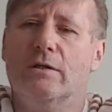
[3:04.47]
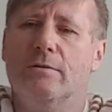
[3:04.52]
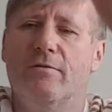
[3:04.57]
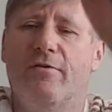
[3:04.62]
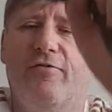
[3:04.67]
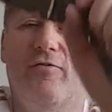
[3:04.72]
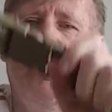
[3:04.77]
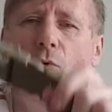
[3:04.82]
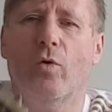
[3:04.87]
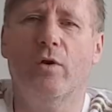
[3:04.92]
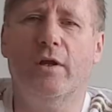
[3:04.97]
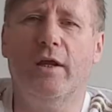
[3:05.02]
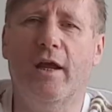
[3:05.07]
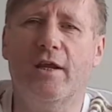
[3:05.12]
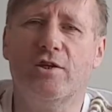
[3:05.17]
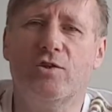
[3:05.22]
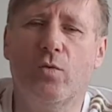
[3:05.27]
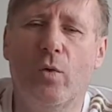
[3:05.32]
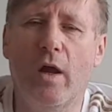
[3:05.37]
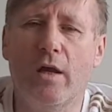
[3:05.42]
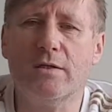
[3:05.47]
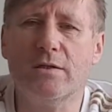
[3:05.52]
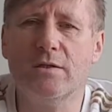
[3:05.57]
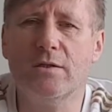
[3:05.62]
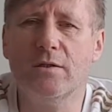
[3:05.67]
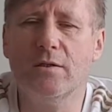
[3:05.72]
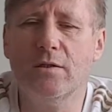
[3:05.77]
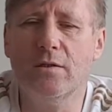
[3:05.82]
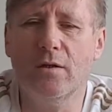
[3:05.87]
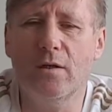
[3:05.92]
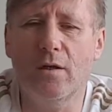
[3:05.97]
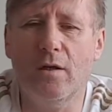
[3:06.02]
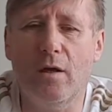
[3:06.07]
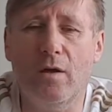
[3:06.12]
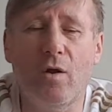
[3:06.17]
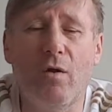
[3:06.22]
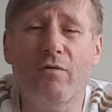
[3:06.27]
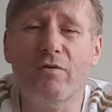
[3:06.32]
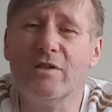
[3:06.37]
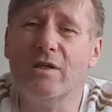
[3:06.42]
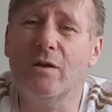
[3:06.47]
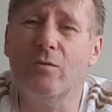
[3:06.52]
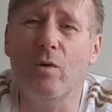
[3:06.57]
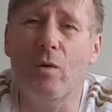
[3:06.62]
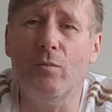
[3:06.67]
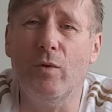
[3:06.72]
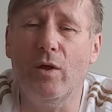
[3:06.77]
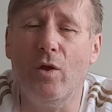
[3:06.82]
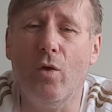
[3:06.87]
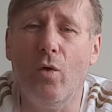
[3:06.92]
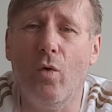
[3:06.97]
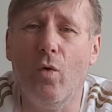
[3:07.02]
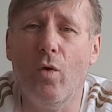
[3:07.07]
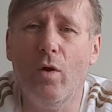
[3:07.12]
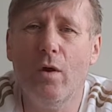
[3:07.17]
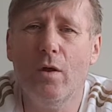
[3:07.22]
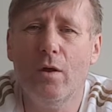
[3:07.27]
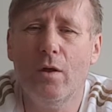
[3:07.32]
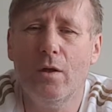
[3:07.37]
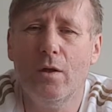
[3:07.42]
I'm a 40-inch waist, and obviously when we go